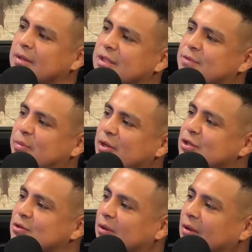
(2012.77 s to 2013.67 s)

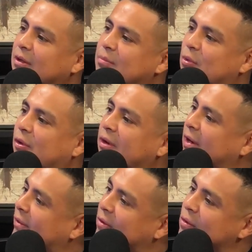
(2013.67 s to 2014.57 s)
Spiritual pouring
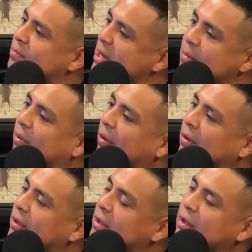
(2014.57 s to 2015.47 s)
into your
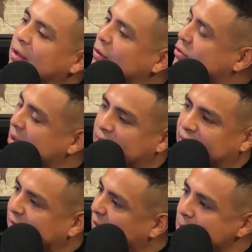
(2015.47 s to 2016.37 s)
people. Do you treat it the
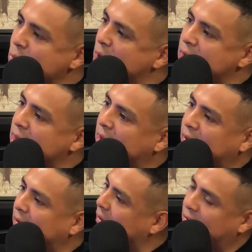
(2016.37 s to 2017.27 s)
same way
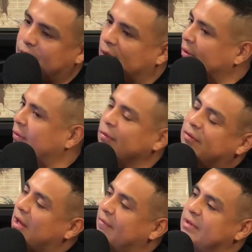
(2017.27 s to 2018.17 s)
throughout those
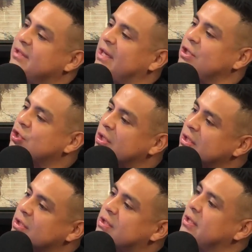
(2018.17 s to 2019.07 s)

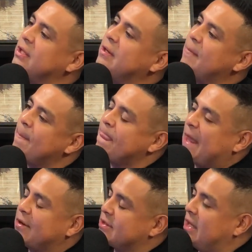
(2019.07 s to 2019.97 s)
conversations?
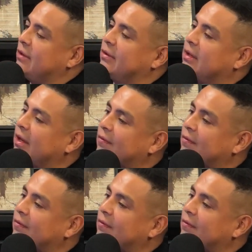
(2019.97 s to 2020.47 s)
How does that look like